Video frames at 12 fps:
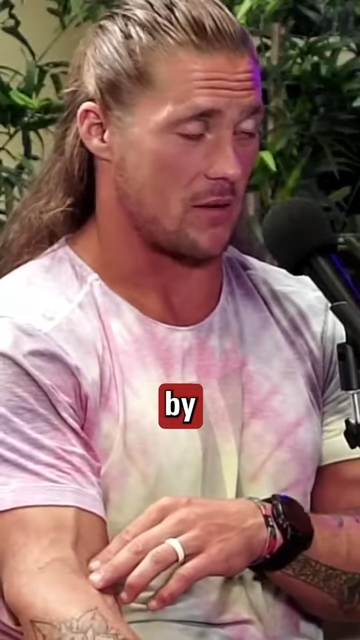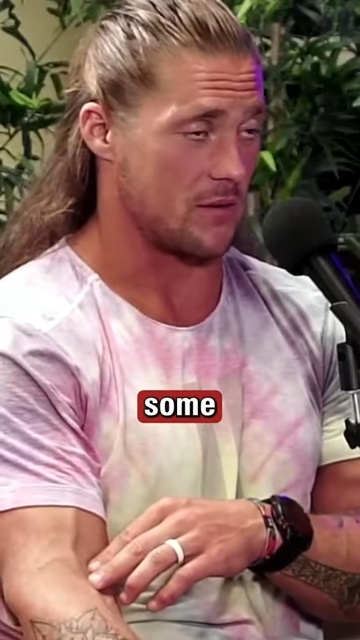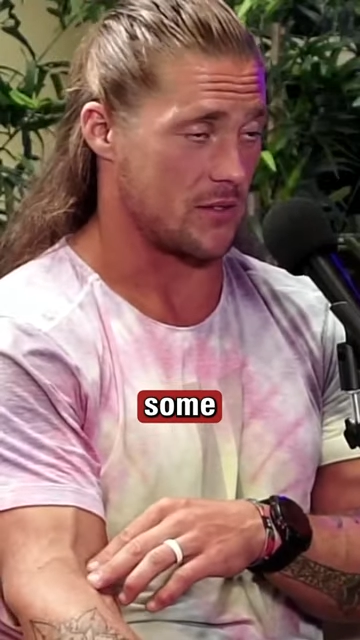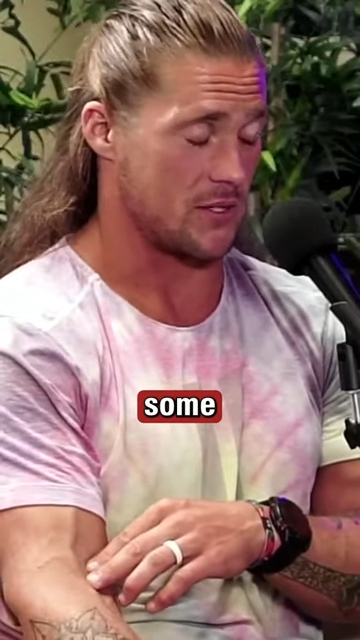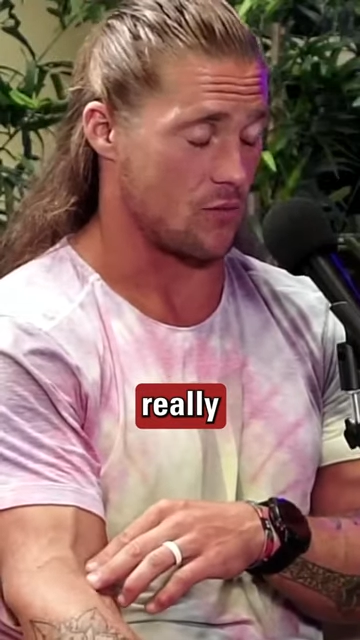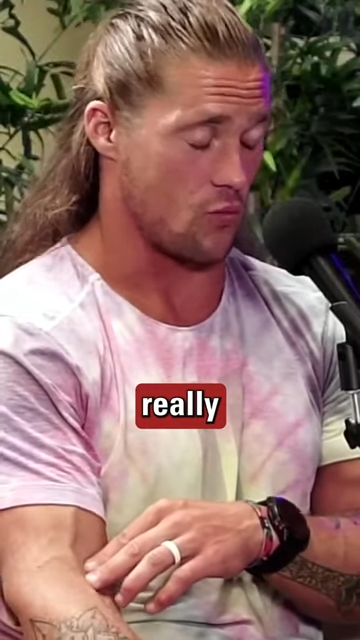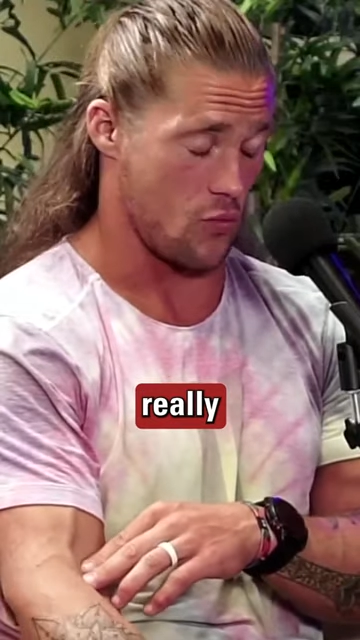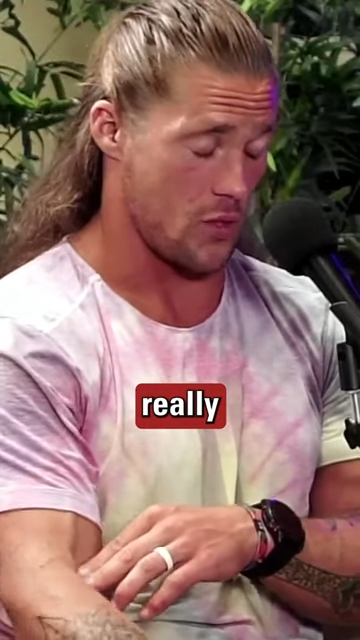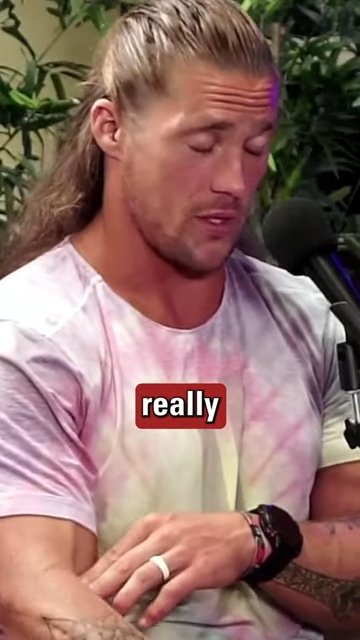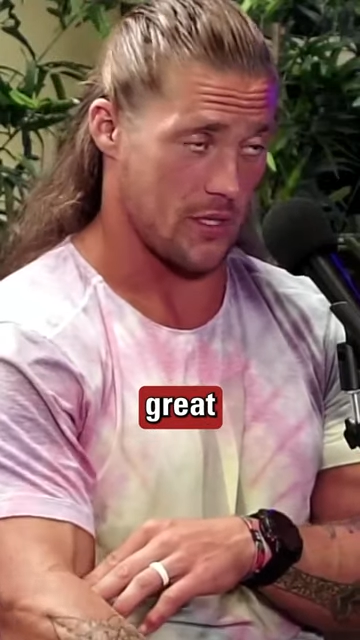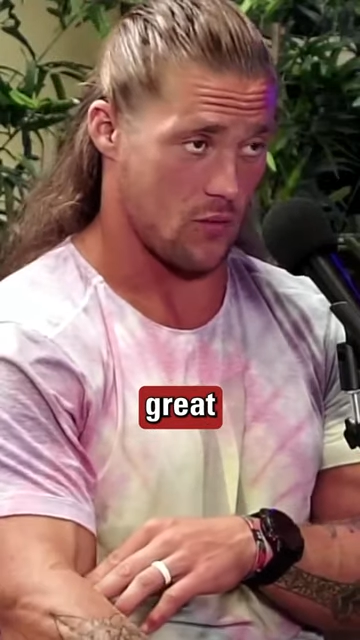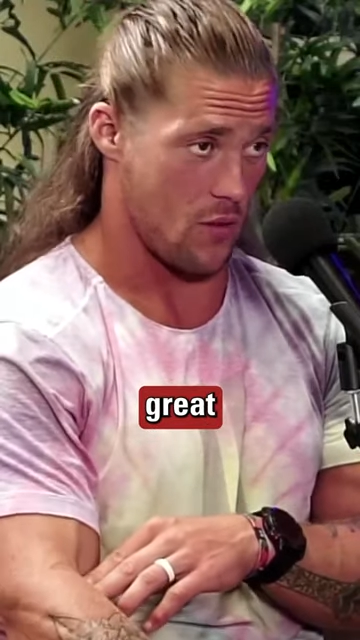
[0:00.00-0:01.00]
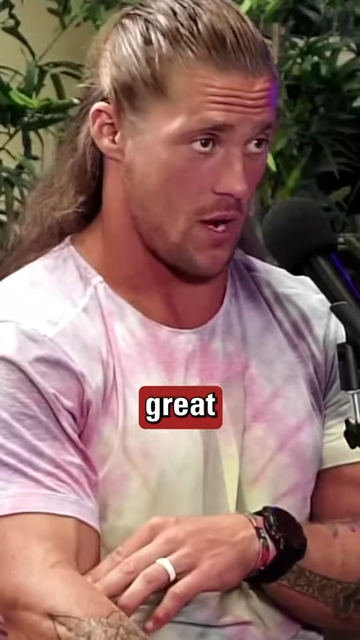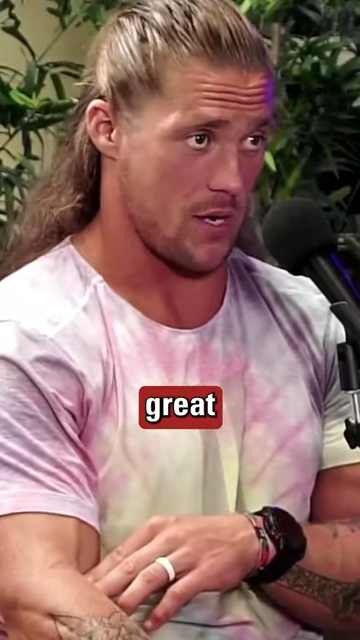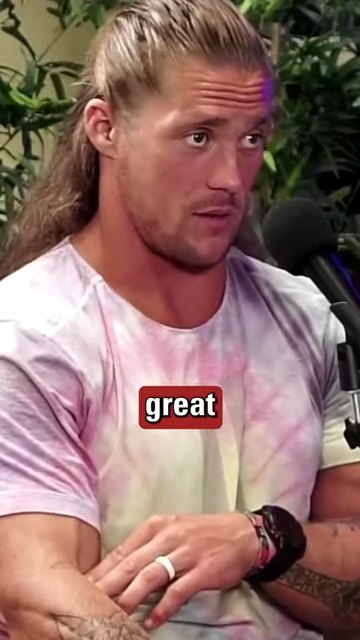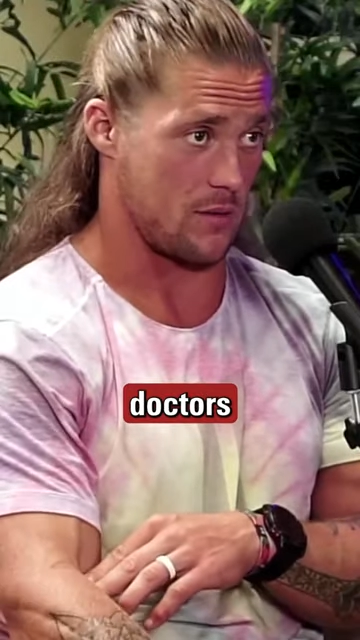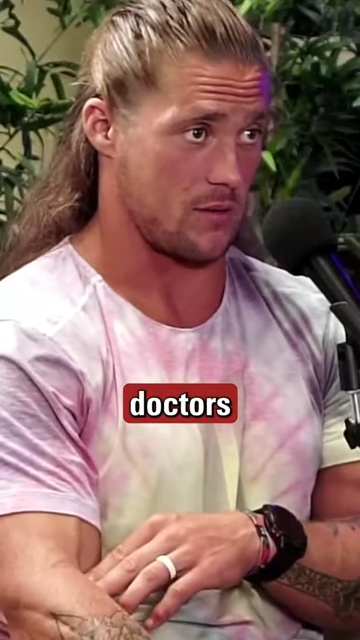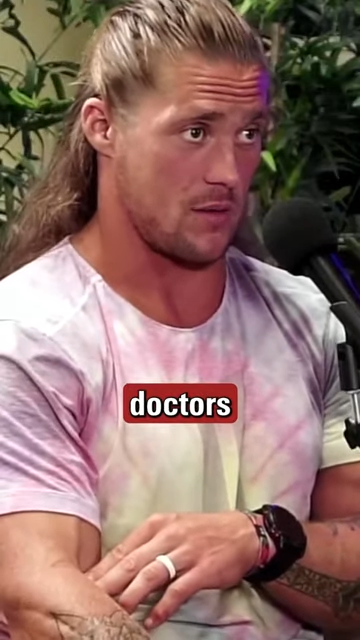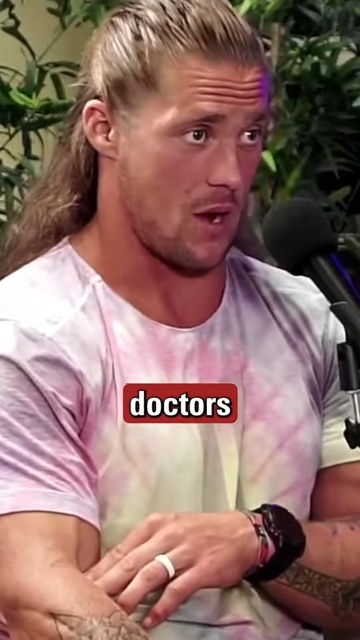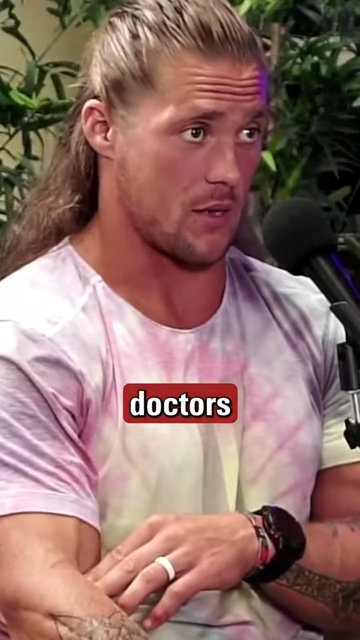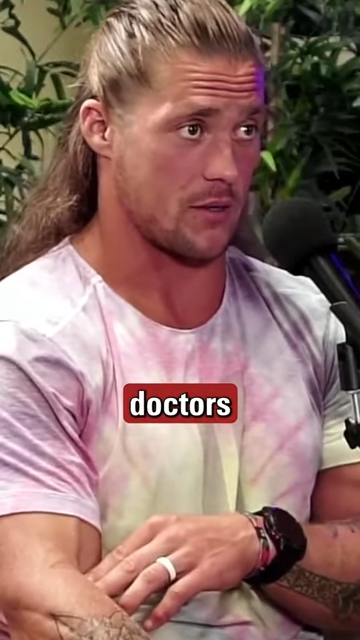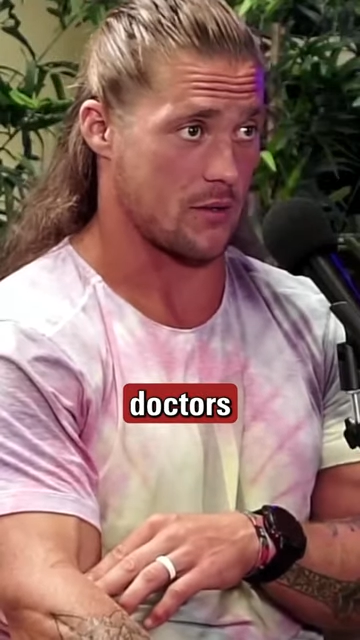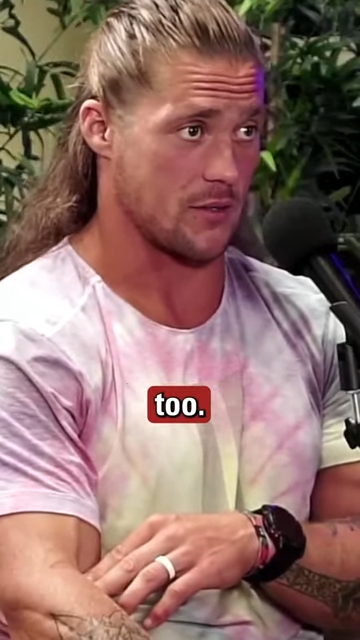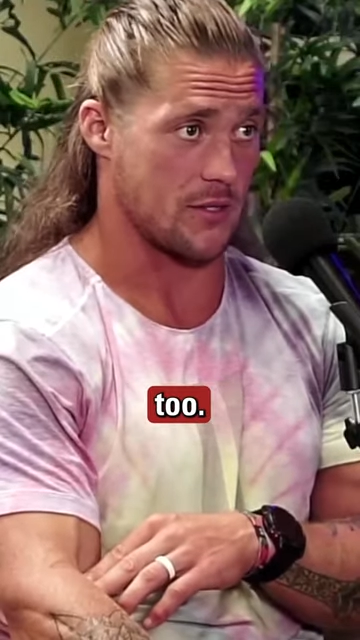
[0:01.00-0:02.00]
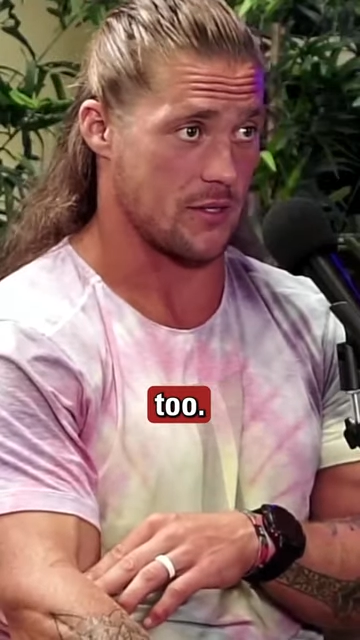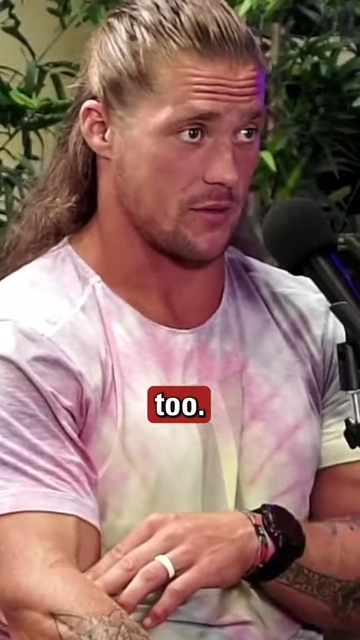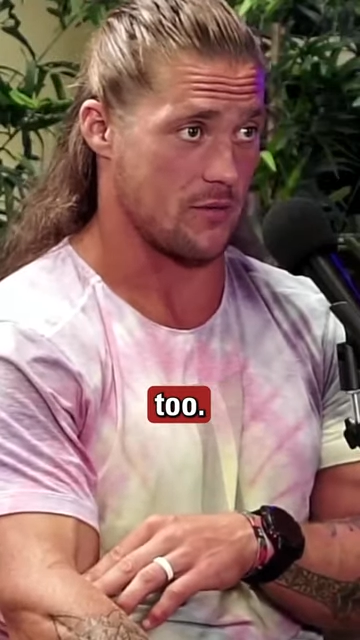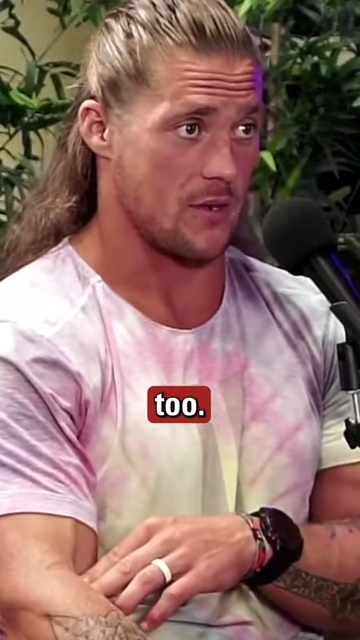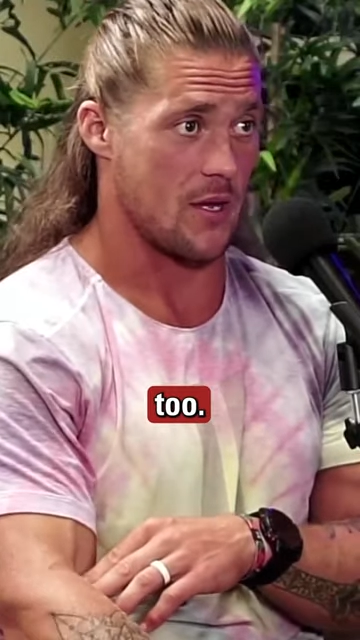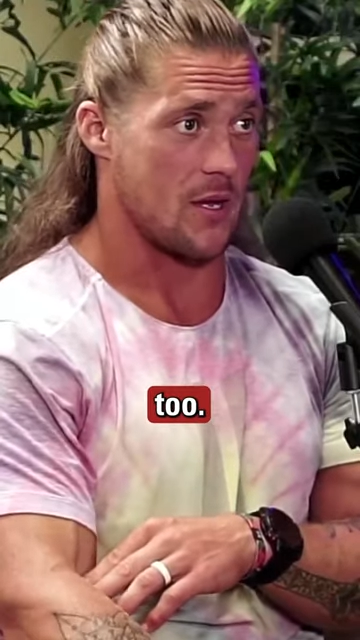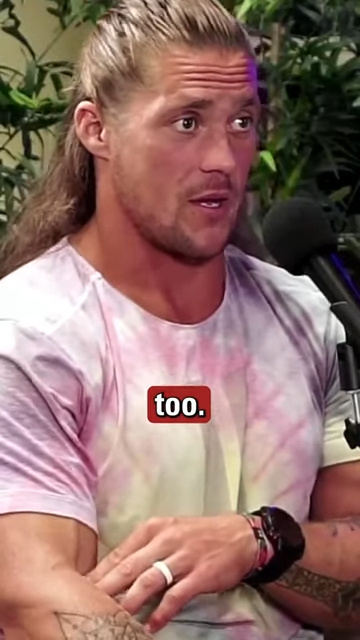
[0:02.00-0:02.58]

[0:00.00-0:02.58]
some really great doctors too.